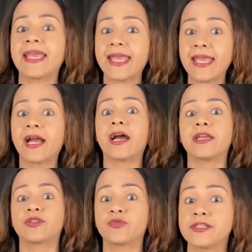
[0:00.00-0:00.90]
AI
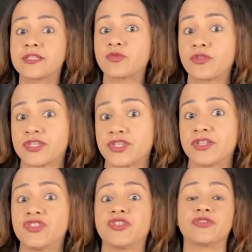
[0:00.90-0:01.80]
quiz
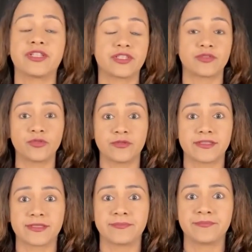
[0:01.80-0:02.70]
question generator tools.